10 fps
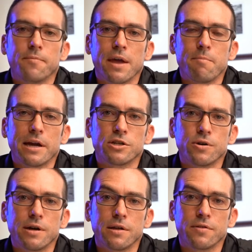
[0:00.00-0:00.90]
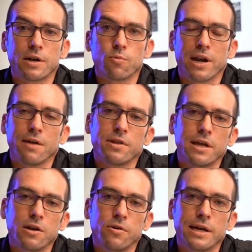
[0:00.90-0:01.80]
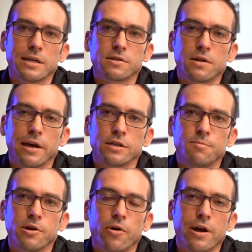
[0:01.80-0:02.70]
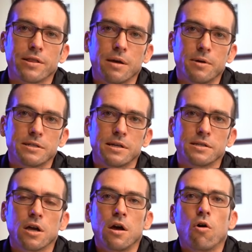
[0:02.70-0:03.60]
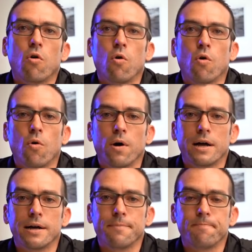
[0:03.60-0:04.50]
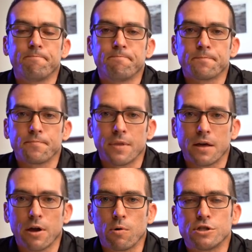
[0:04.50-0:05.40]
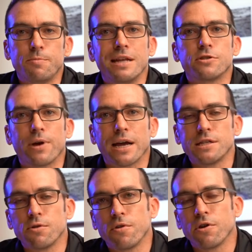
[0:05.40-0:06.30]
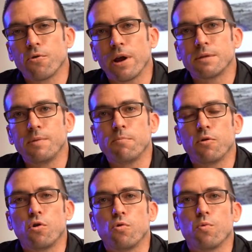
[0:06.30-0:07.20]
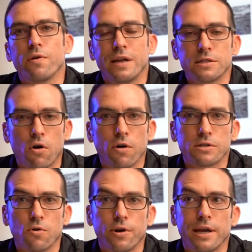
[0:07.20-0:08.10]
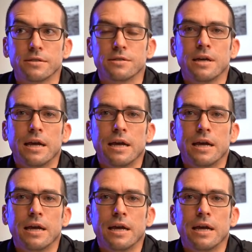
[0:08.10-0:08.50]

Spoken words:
They make sure that whatever they're doing is going to be growing their business, or they want to be interacting with the correct people, with their target audience.